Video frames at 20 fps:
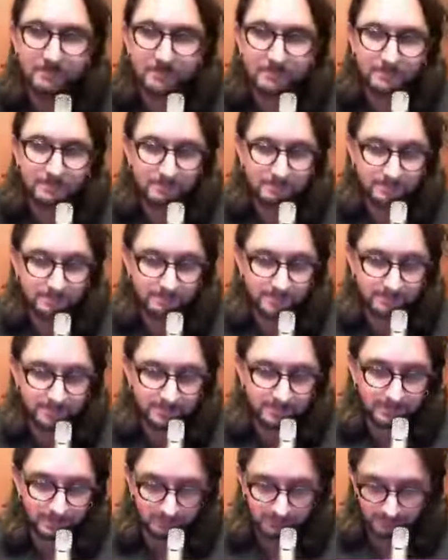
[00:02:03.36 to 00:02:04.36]
Hey,
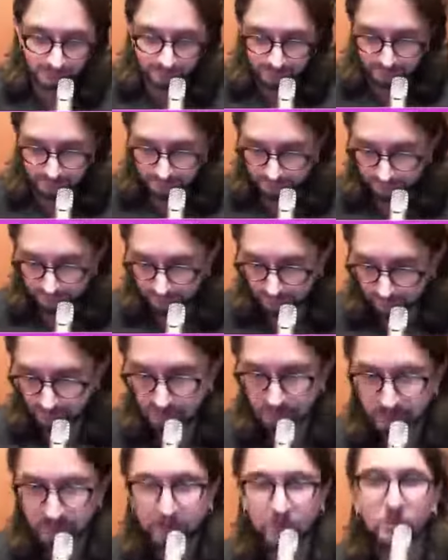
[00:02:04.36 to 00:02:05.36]
Richard, how's it going?
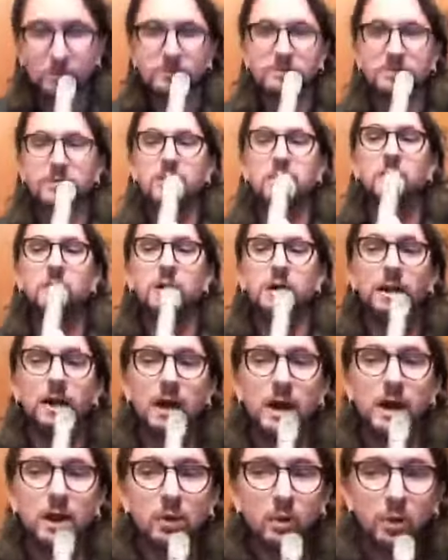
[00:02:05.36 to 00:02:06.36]
It's going very well.
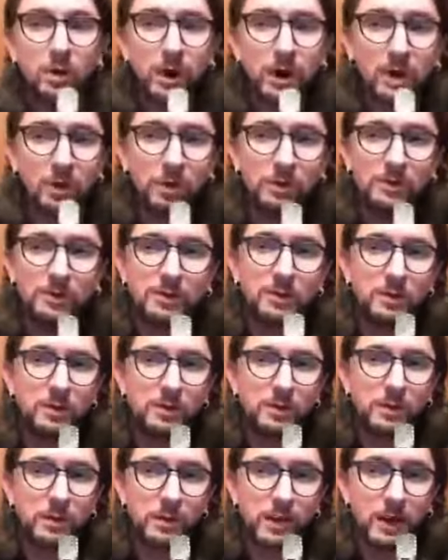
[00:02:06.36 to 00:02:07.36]
How how was
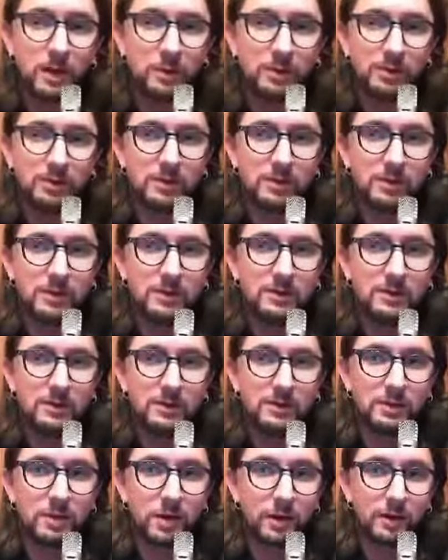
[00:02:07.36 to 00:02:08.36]
your how was your
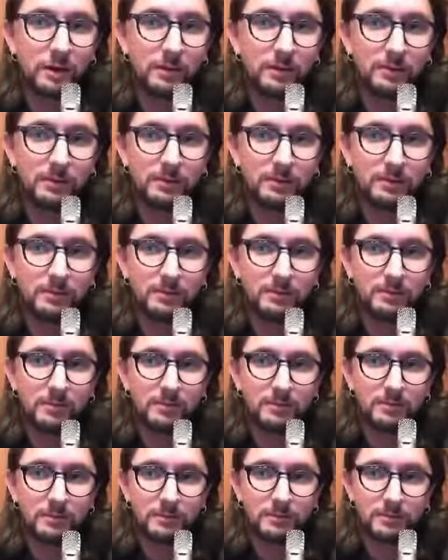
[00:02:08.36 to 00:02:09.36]
Easter, caller?
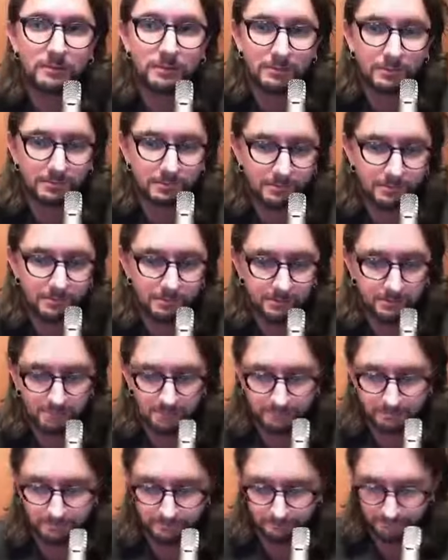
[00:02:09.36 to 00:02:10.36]
Oh,
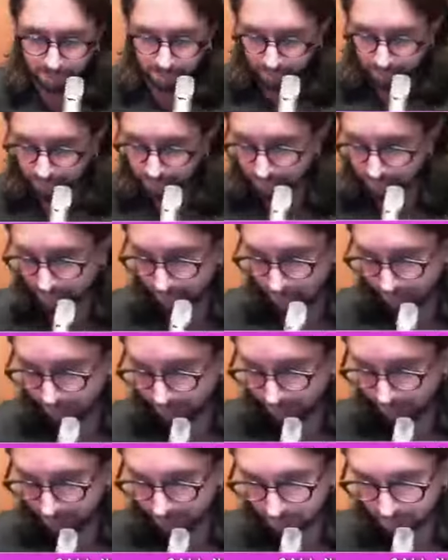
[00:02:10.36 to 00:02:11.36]
my, my dinner
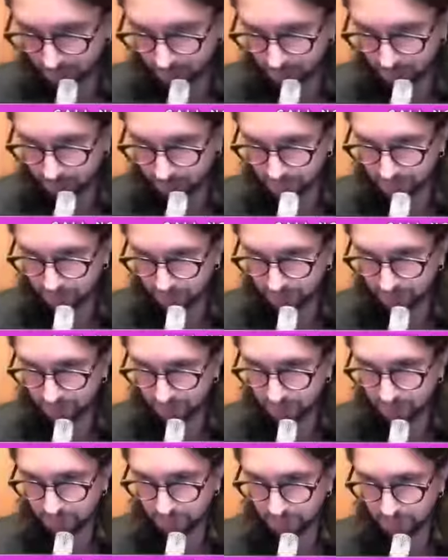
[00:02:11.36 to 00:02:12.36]
was fantastic. It
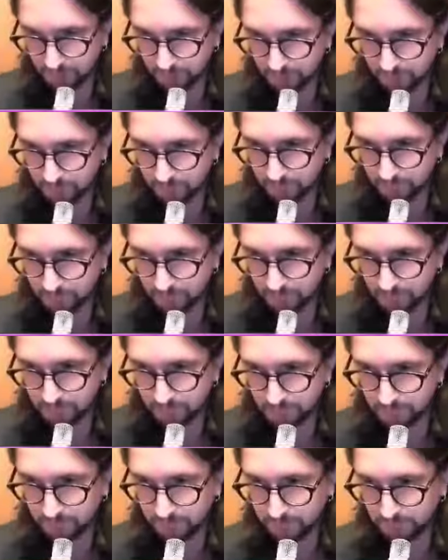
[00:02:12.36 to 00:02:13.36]
was really delicious,
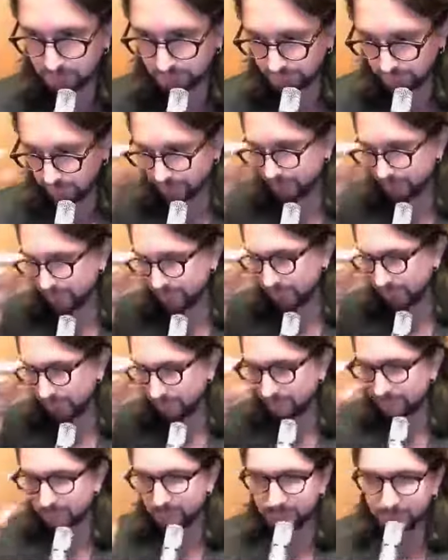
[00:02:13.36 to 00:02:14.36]
and I really
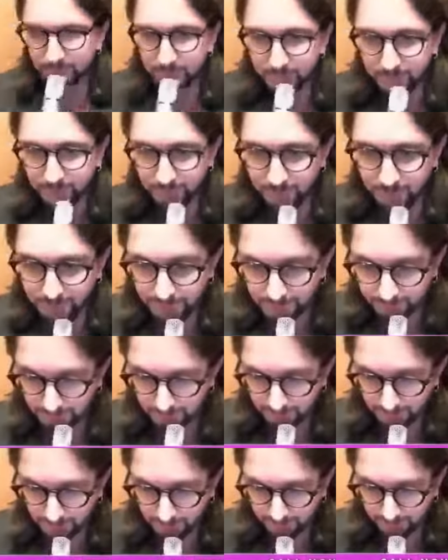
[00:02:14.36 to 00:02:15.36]
I went to the
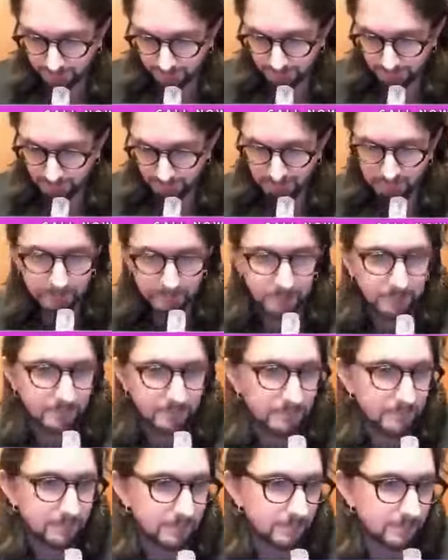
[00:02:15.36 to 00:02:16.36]
food kitchen and I helped
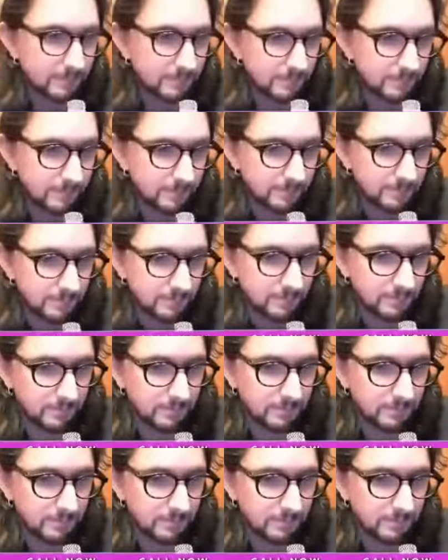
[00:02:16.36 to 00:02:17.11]
eat the dinner too.